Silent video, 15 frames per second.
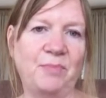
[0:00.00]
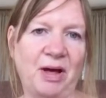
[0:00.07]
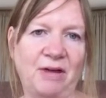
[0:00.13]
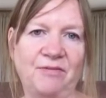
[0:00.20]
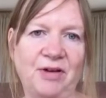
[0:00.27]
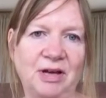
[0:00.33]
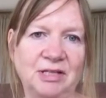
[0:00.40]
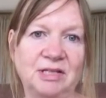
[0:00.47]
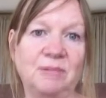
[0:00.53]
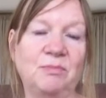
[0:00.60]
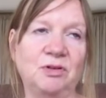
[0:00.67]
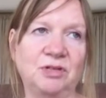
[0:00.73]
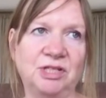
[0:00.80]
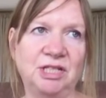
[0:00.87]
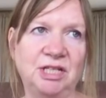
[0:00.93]
Belfast
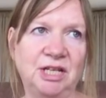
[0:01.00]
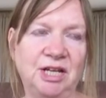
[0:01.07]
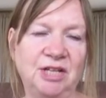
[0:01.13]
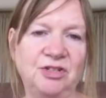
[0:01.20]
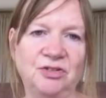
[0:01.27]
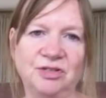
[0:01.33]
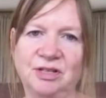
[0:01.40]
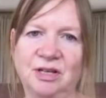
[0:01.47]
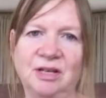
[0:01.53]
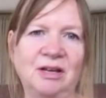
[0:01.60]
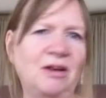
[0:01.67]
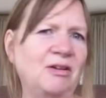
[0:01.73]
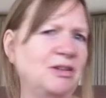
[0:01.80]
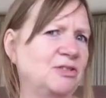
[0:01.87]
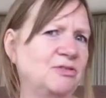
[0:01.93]
amongst teenagers
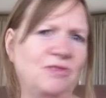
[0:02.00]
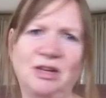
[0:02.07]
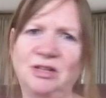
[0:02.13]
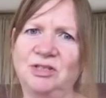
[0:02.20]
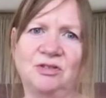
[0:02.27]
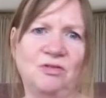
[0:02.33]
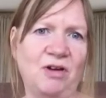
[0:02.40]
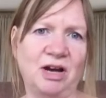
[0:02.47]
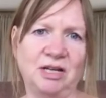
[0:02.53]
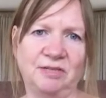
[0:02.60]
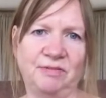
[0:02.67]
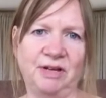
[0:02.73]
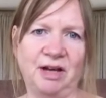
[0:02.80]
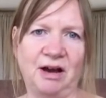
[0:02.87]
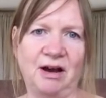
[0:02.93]
is
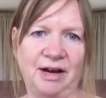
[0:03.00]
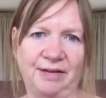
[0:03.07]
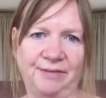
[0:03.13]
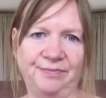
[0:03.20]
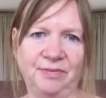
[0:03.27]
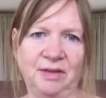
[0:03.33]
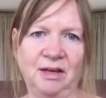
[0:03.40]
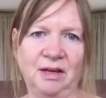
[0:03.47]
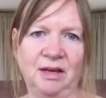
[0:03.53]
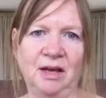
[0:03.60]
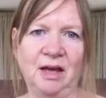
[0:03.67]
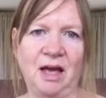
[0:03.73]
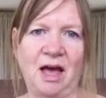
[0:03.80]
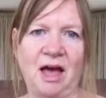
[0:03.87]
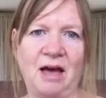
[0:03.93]
incredibly high.
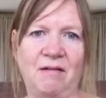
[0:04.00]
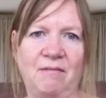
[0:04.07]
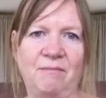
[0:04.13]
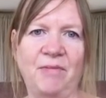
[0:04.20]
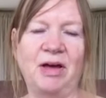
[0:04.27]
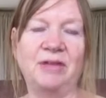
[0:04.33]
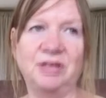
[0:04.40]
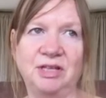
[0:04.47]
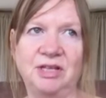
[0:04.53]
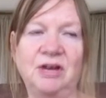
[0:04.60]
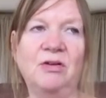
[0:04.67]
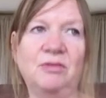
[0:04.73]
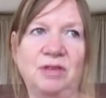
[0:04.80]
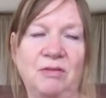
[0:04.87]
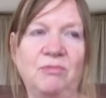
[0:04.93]
And the
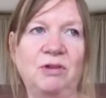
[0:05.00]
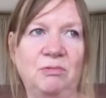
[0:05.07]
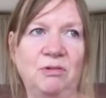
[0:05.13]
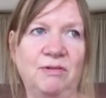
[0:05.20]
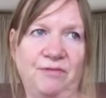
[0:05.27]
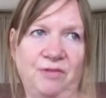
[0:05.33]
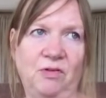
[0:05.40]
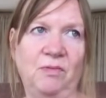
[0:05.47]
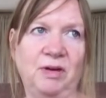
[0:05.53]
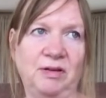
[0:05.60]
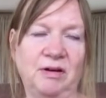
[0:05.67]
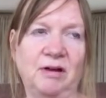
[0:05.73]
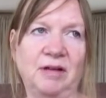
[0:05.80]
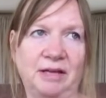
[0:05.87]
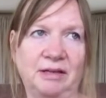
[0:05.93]
year that we were
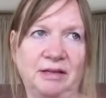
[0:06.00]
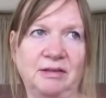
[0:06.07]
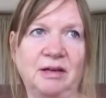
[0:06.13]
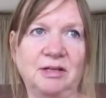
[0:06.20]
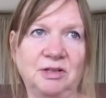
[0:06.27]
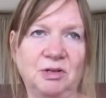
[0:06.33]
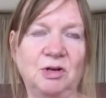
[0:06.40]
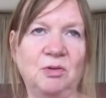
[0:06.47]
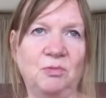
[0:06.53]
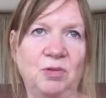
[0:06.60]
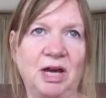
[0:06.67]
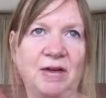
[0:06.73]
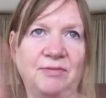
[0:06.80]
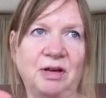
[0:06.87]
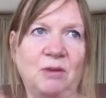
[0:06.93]
filming there like that,
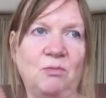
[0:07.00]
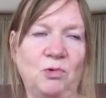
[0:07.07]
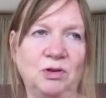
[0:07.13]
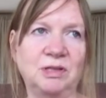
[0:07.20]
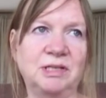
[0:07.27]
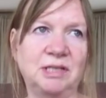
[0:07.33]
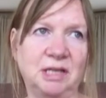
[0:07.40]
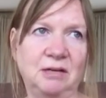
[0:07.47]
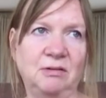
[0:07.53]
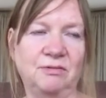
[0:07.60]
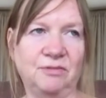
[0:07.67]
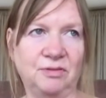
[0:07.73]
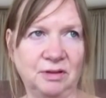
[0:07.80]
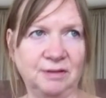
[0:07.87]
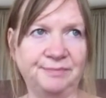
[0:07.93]
we have that one scene
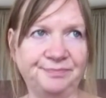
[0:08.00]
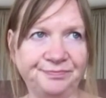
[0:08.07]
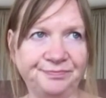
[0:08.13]
of